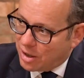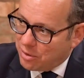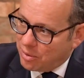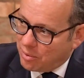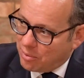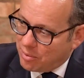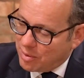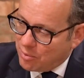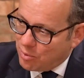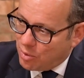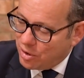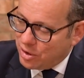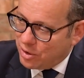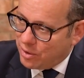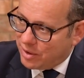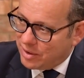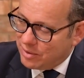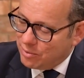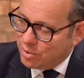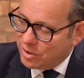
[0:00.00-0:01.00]
I mean, what
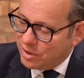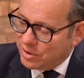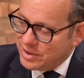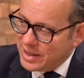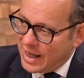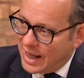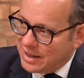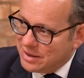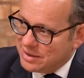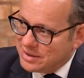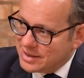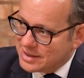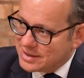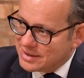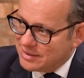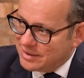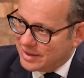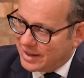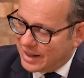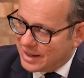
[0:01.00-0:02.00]
you tend to
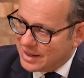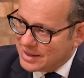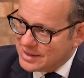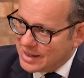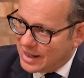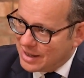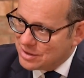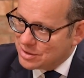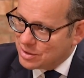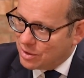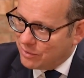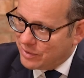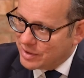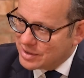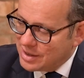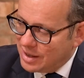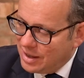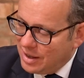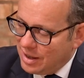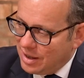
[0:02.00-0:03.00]
get a sense of
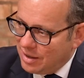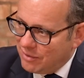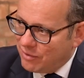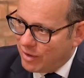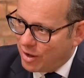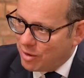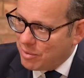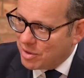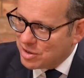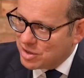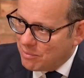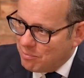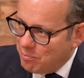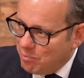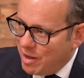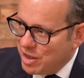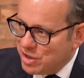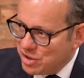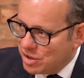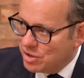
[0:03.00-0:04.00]
is very much a
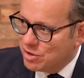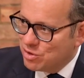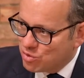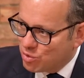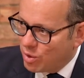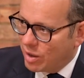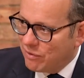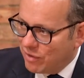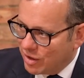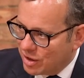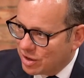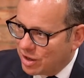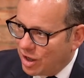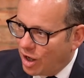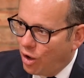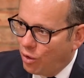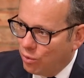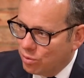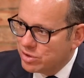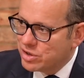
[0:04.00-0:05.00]
mission-driven
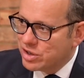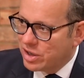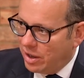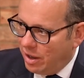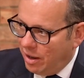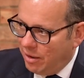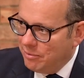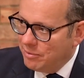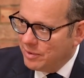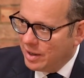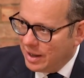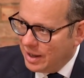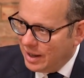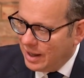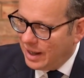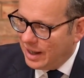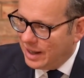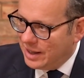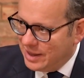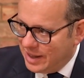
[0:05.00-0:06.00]
culture
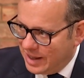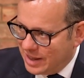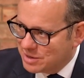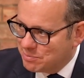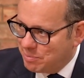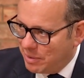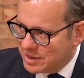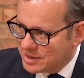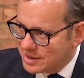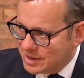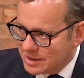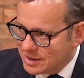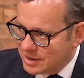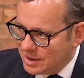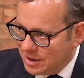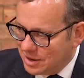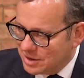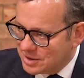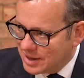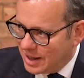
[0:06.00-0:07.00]
in these
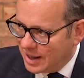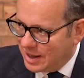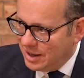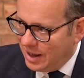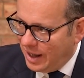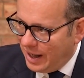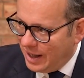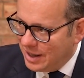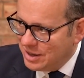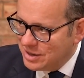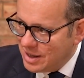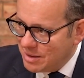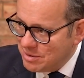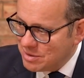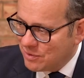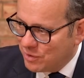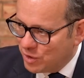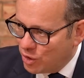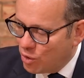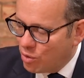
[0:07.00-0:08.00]
businesses. In
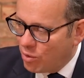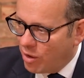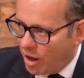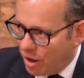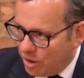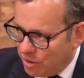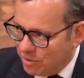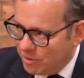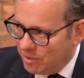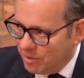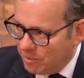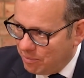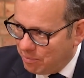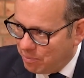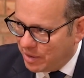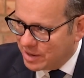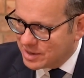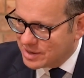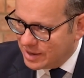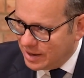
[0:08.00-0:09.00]
terms of your own
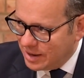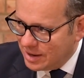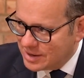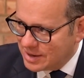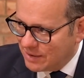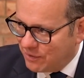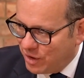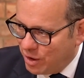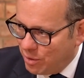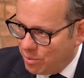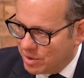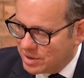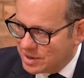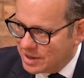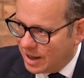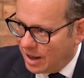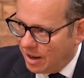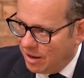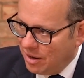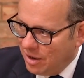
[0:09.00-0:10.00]
business, if you were
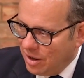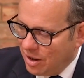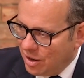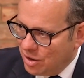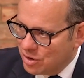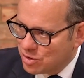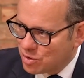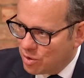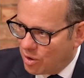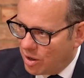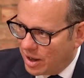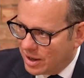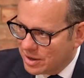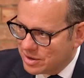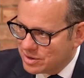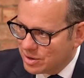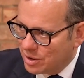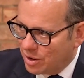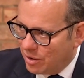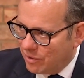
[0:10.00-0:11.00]
to try
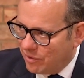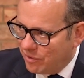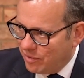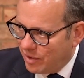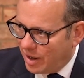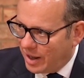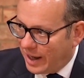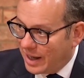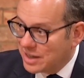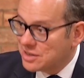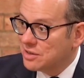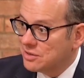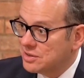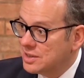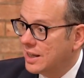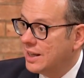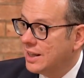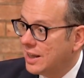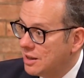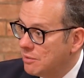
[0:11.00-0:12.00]
and sort of, I guess,
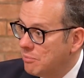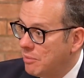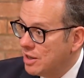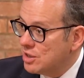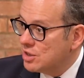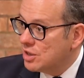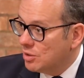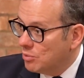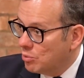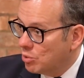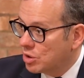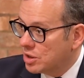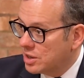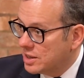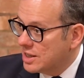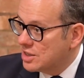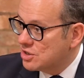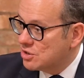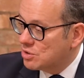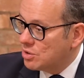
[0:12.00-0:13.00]
articulate the mission, what
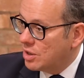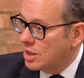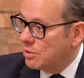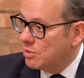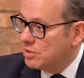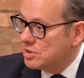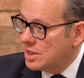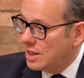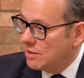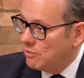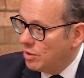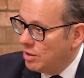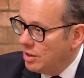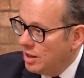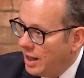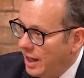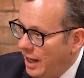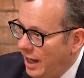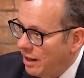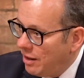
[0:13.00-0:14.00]
it is you're trying to achieve,
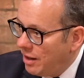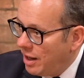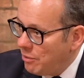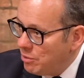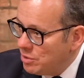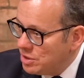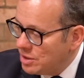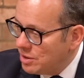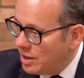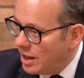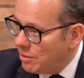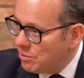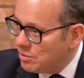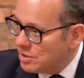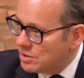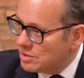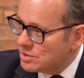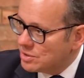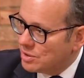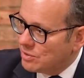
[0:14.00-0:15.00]
how
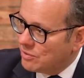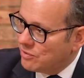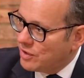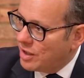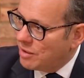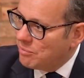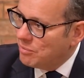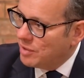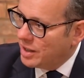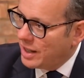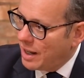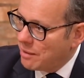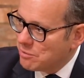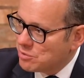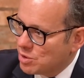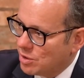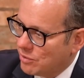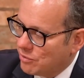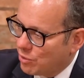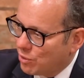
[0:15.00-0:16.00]
would you sort of
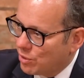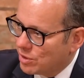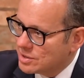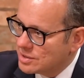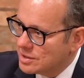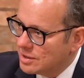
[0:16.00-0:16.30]
capture it for us?